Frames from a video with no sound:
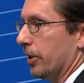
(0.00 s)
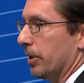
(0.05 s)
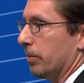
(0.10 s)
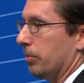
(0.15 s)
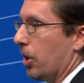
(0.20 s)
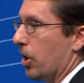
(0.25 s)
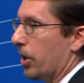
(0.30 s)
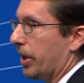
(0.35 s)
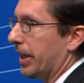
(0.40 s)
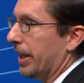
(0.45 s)
on the
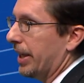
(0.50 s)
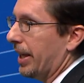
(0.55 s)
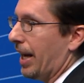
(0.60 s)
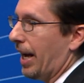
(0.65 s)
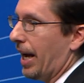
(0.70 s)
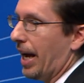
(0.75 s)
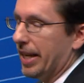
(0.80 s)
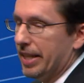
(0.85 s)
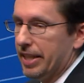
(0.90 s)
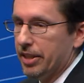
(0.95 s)
market,
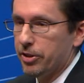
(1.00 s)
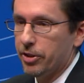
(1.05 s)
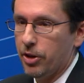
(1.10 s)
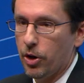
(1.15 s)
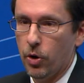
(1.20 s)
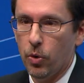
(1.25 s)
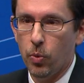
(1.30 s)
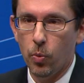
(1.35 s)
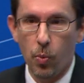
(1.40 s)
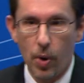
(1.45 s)
I need to
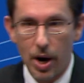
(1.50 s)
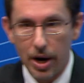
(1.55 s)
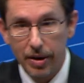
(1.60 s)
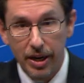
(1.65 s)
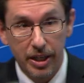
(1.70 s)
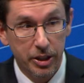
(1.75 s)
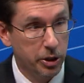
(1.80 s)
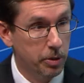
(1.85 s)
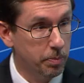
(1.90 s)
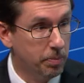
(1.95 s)
know where
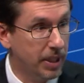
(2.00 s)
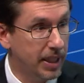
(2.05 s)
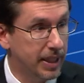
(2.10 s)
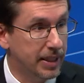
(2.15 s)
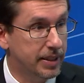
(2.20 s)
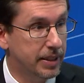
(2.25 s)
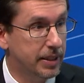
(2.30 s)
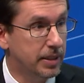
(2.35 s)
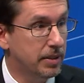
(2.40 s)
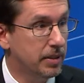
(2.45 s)
I should
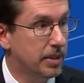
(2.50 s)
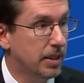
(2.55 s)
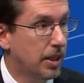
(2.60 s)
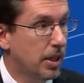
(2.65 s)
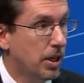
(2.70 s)
place it,